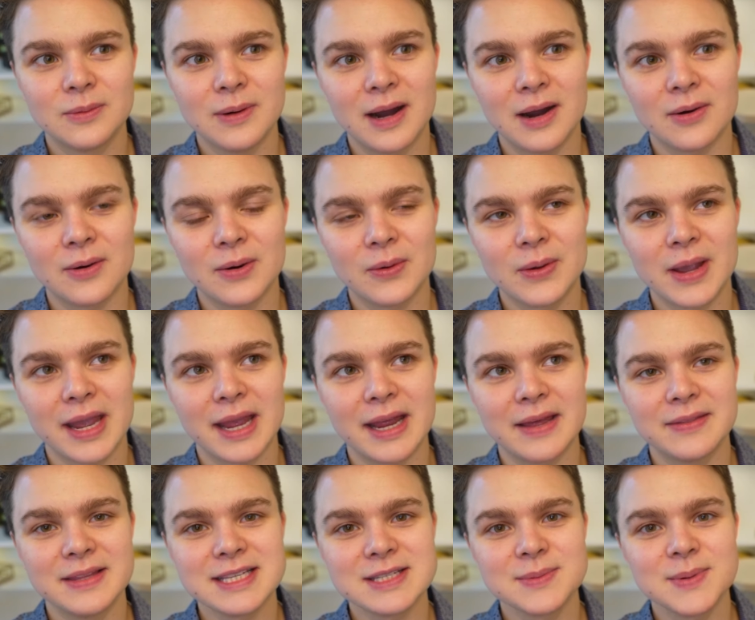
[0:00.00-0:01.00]
wow, okay,
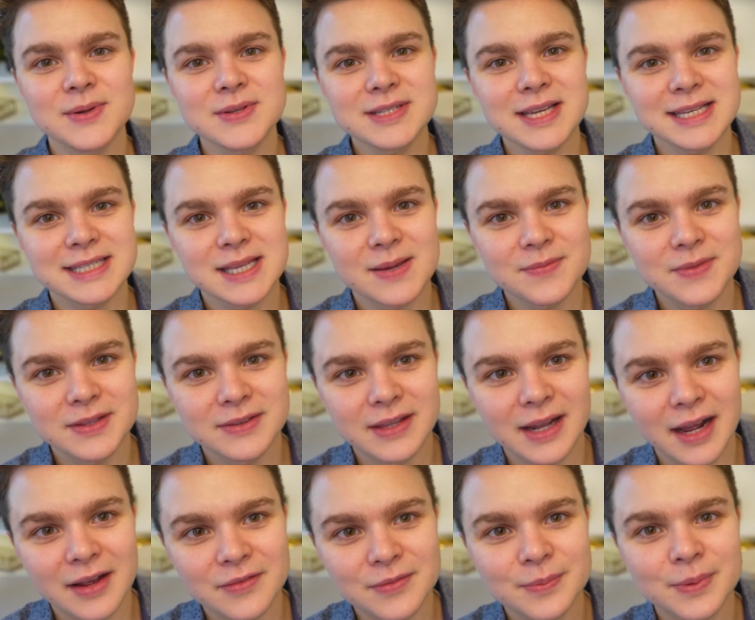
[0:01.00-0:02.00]
this smells like something that
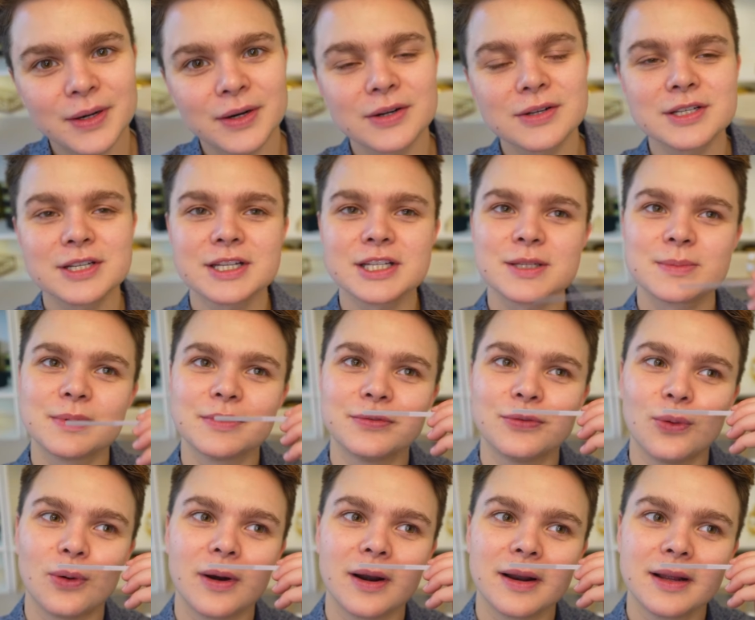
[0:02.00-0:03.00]
I've purchased
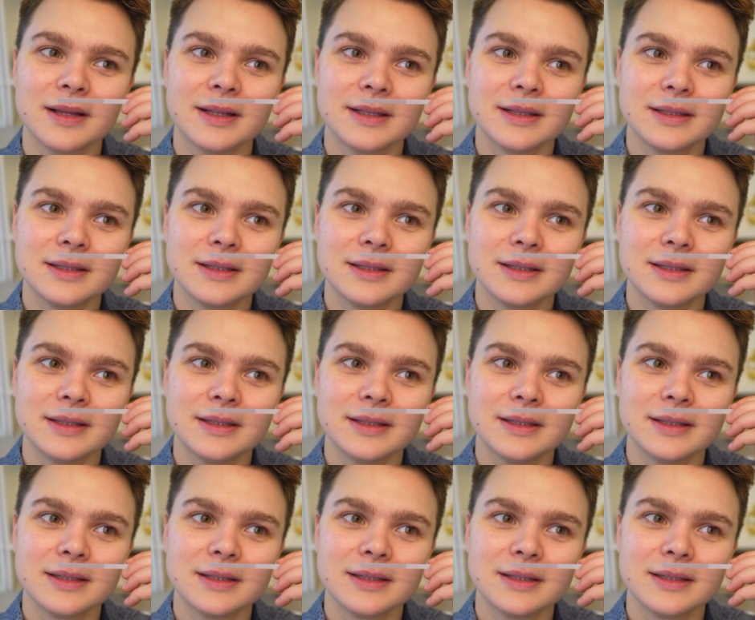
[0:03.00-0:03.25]
before